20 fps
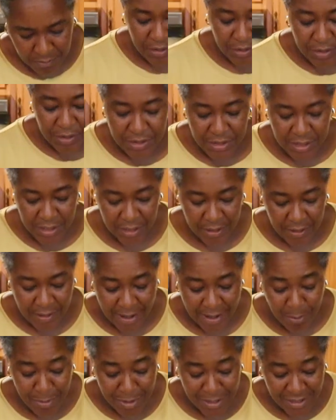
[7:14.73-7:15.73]
Couldn't tell you
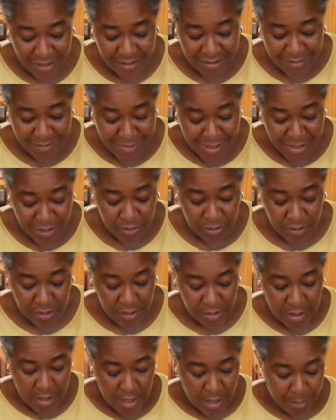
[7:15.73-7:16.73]
how many tomatoes.
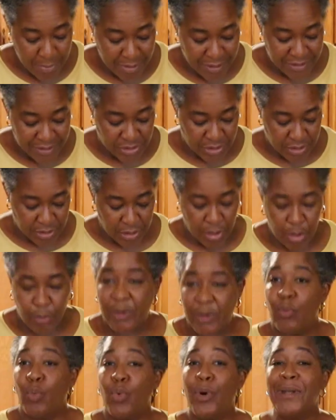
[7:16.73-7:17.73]
Well, let's just go
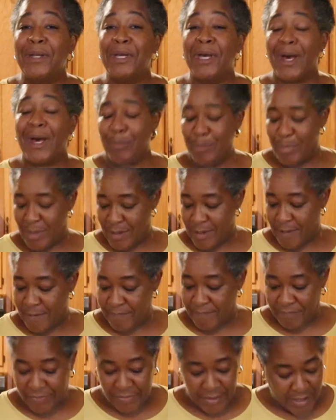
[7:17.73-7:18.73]
with 1 cup
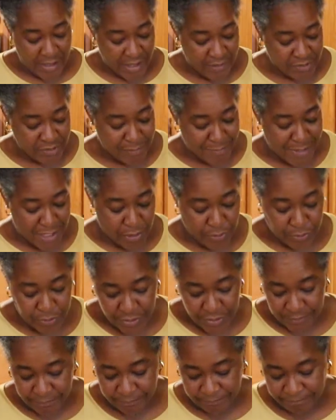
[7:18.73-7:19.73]
of tomatoes.